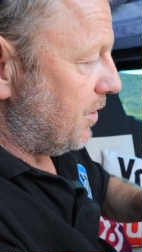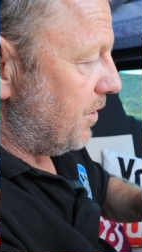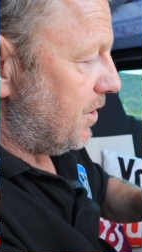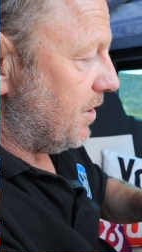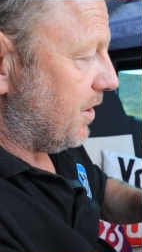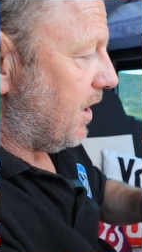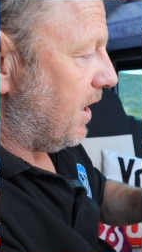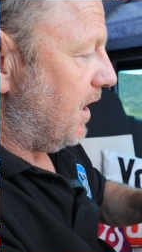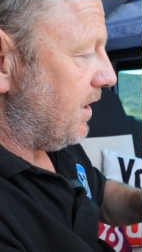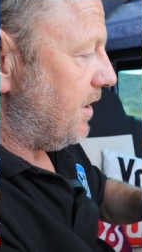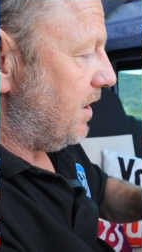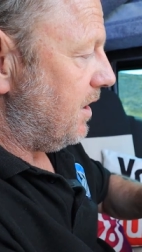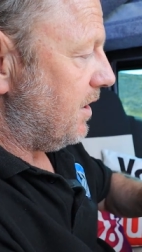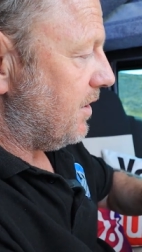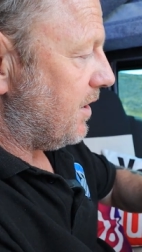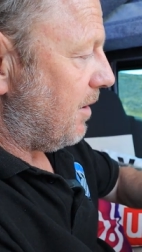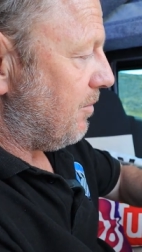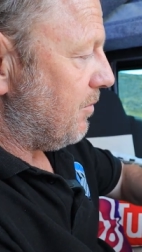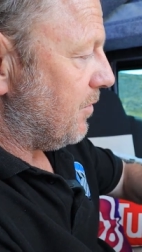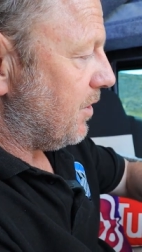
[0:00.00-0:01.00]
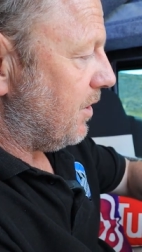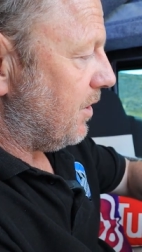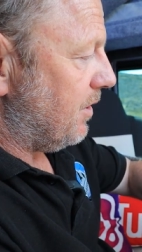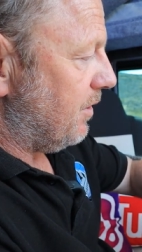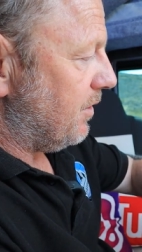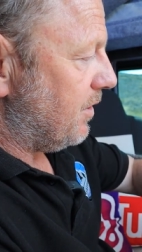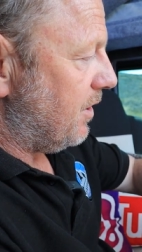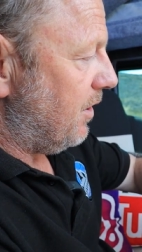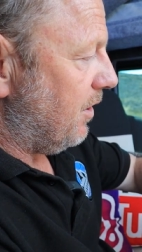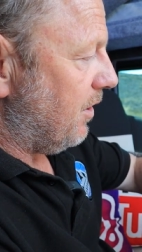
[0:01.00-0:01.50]
which is connecting your
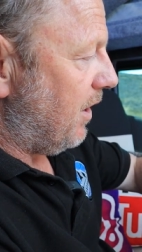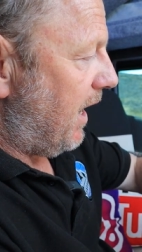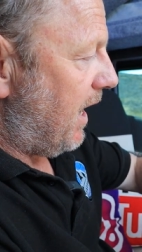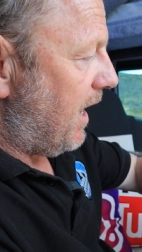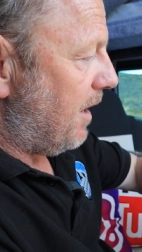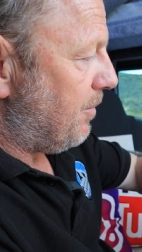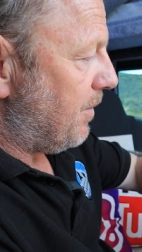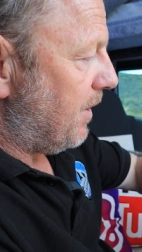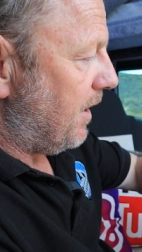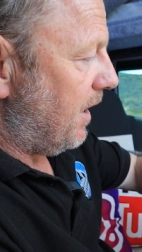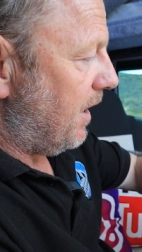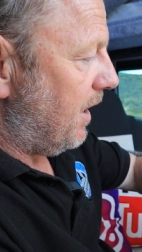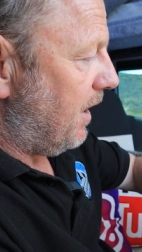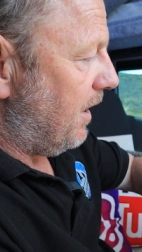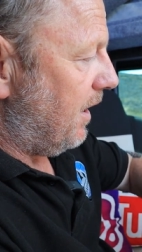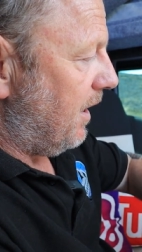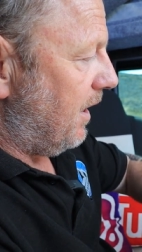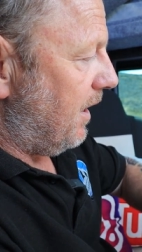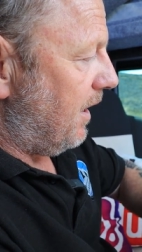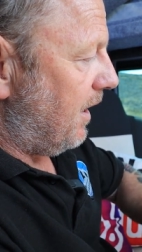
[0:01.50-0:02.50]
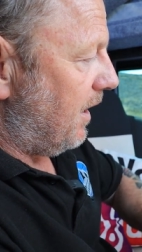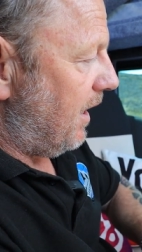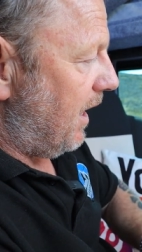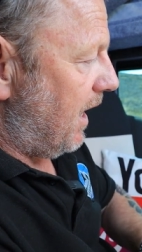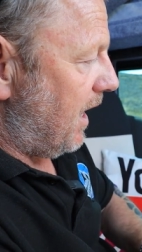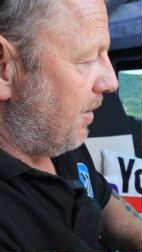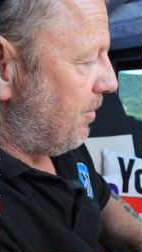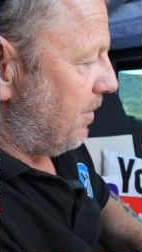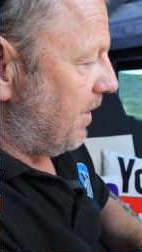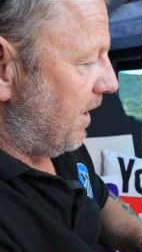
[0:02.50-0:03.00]
Samsungs, and you've got AirPlay, and
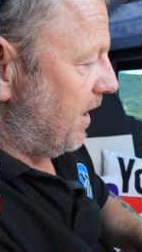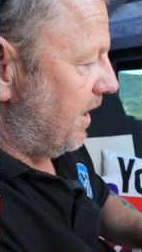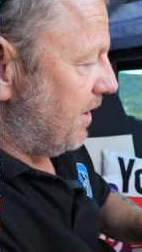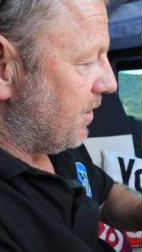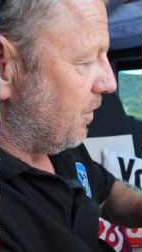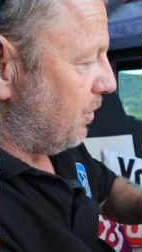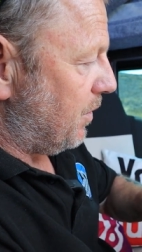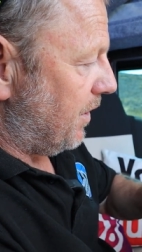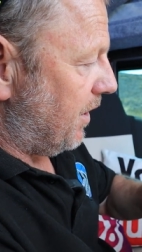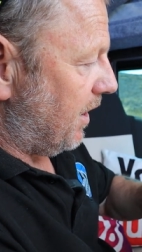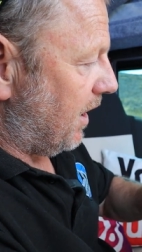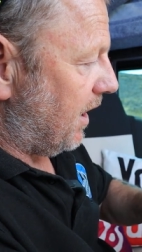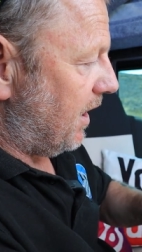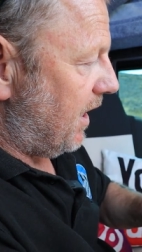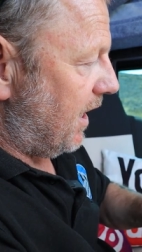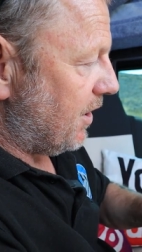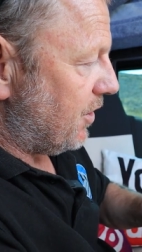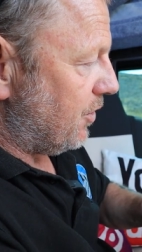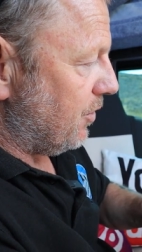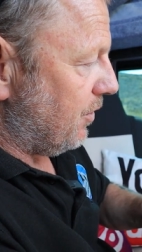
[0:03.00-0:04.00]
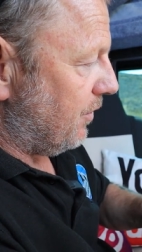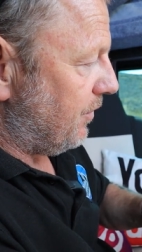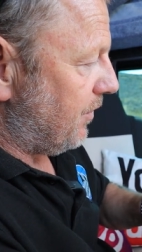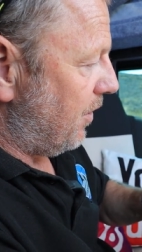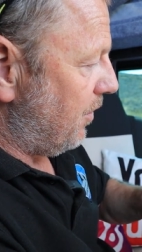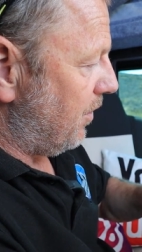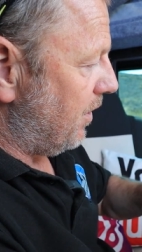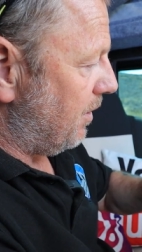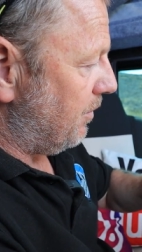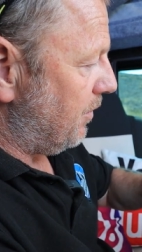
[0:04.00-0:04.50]
AirPlay is the one that connects your
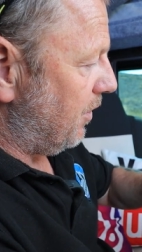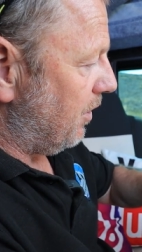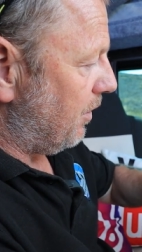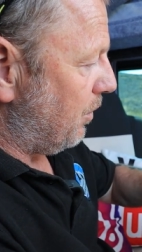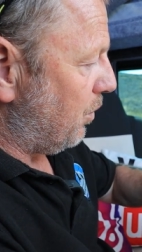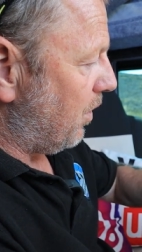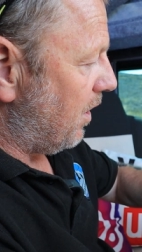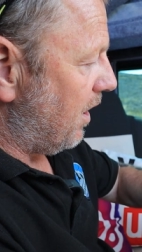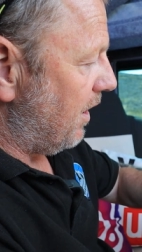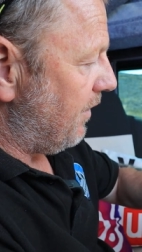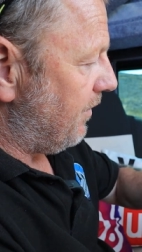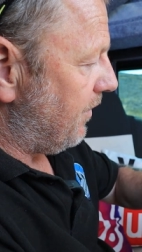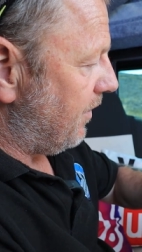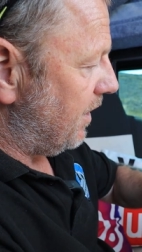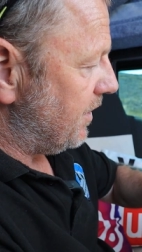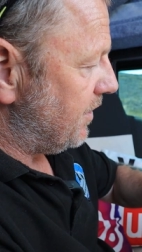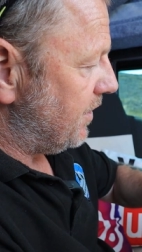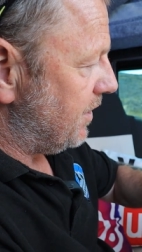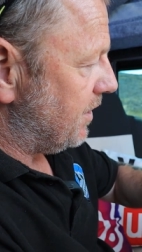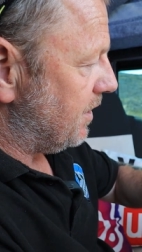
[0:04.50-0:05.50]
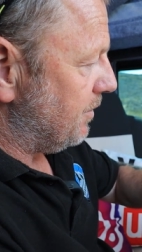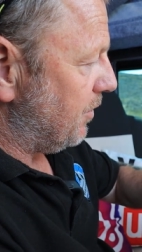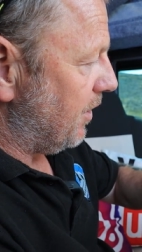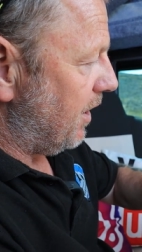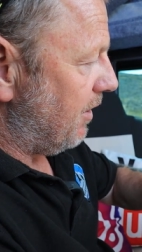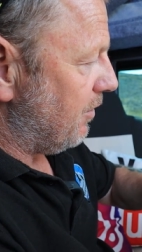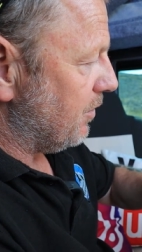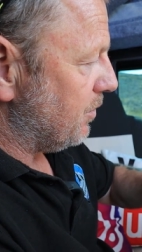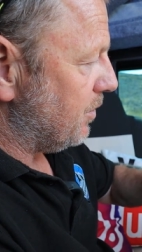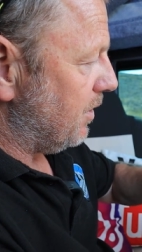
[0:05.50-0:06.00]
phone up. We've got a Wi-Fi system on
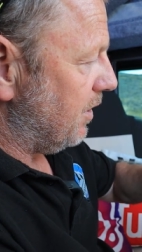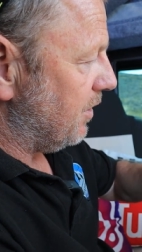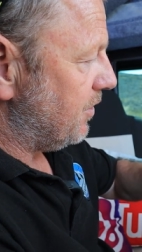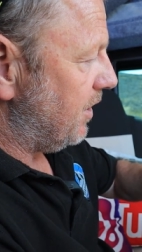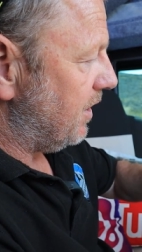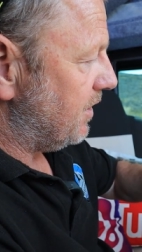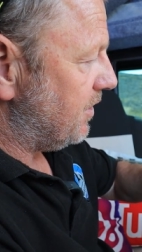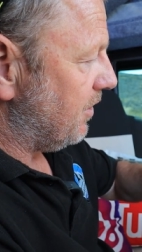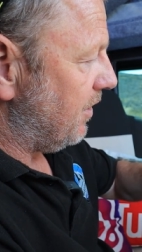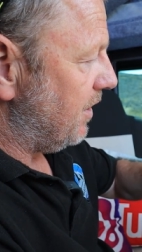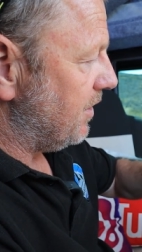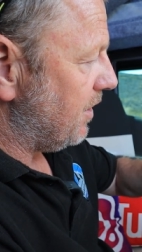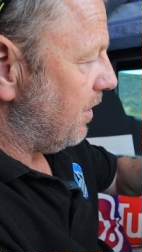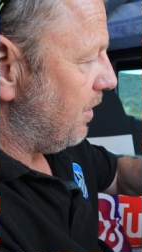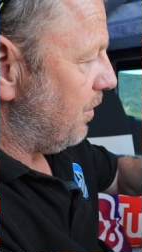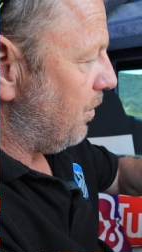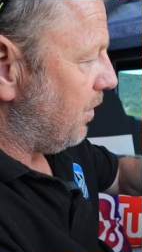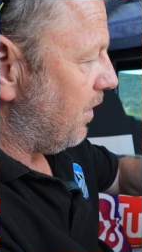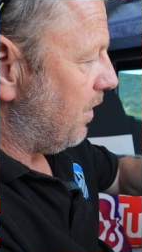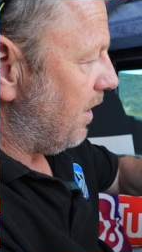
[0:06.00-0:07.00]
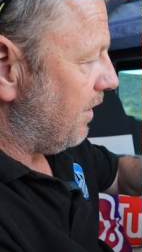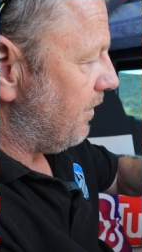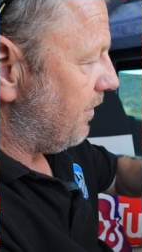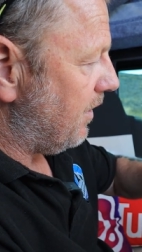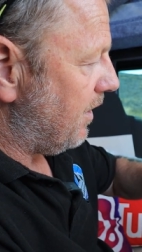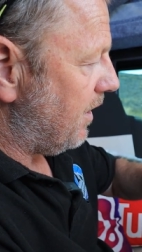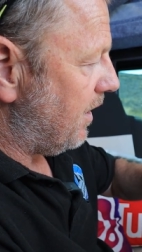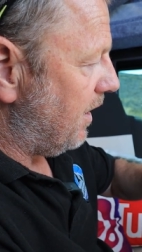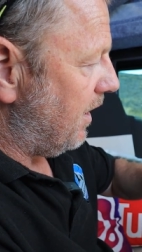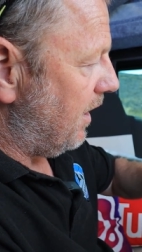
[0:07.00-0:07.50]
here as well, so it's got its own
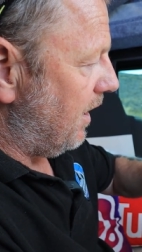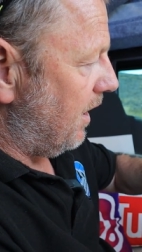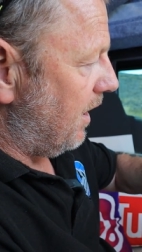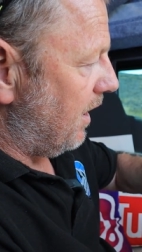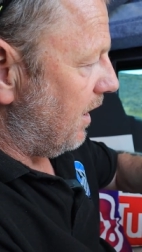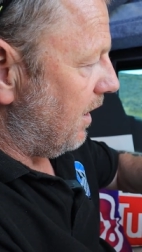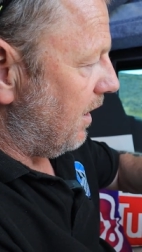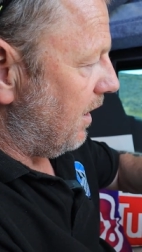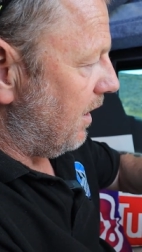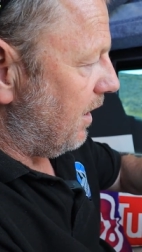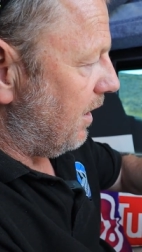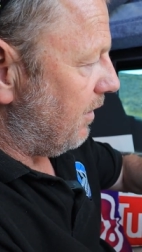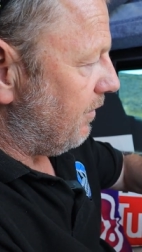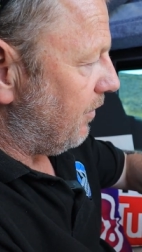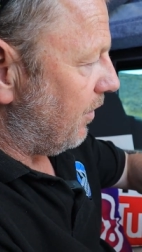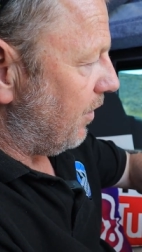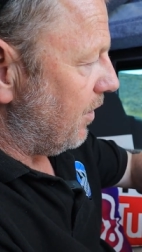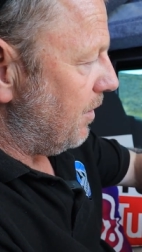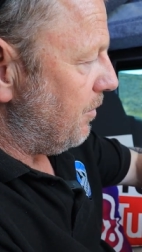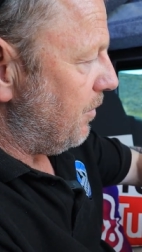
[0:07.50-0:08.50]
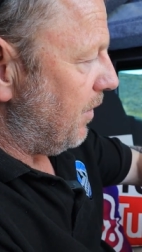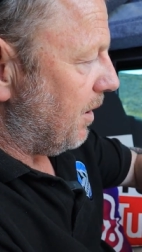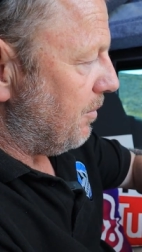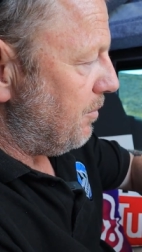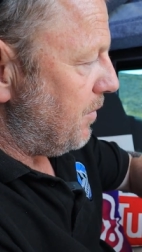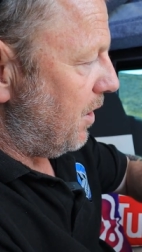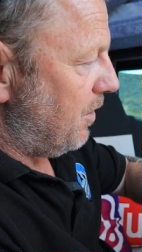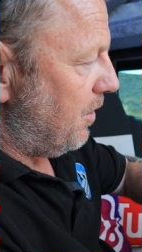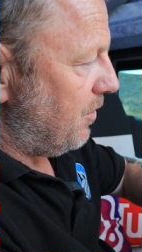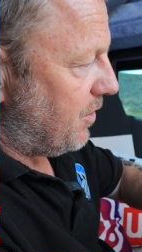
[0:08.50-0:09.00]
Wi-Fi volume. We
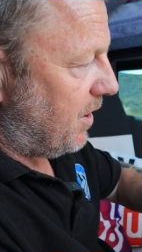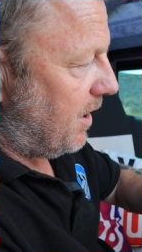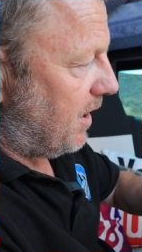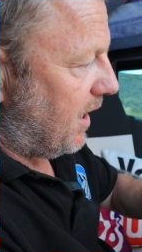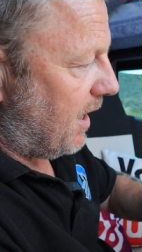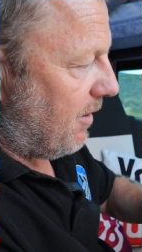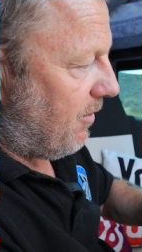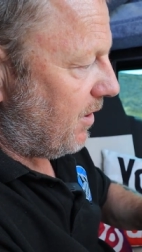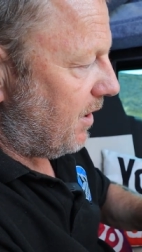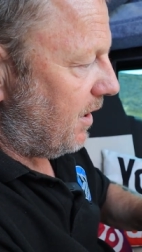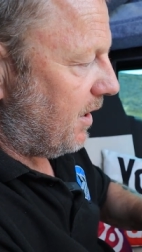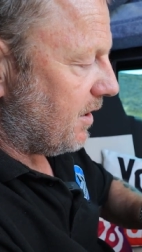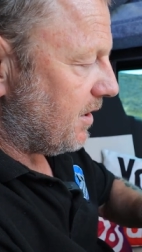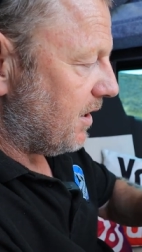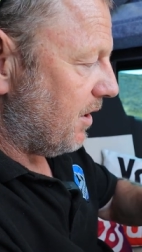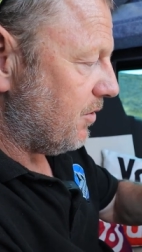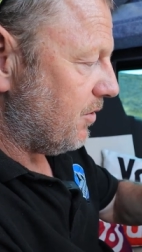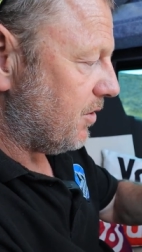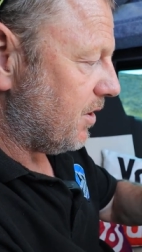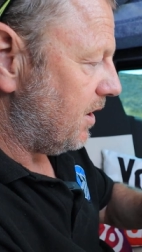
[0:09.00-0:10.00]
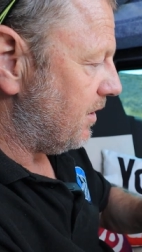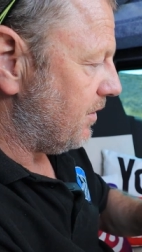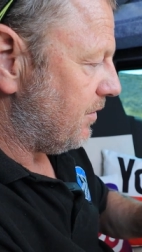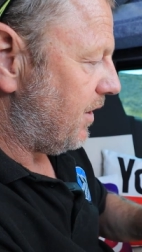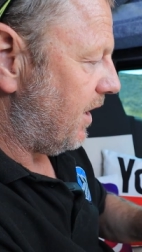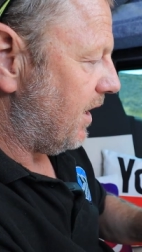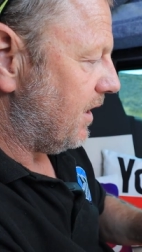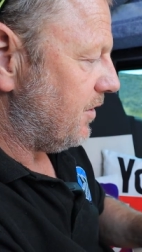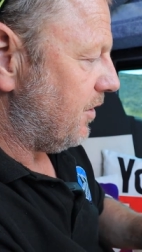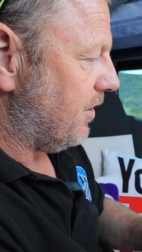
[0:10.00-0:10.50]
can mute it and everything. There's loads of little
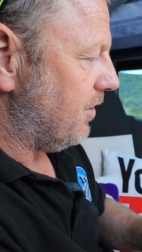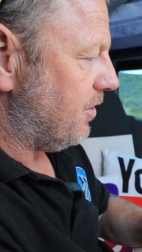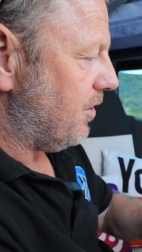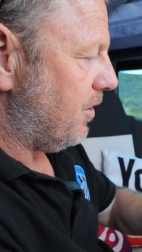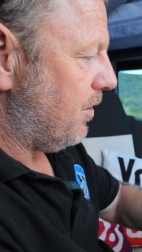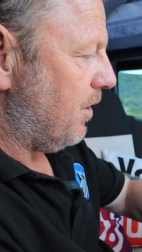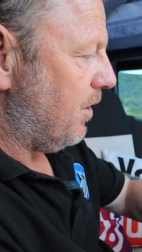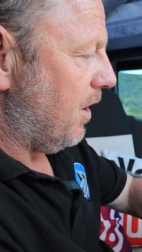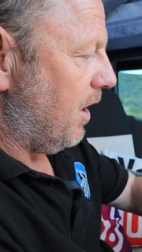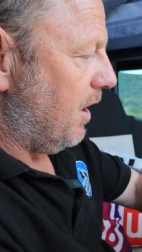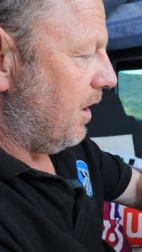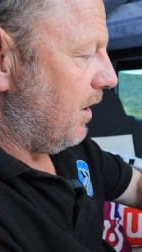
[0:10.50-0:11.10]
things you can do.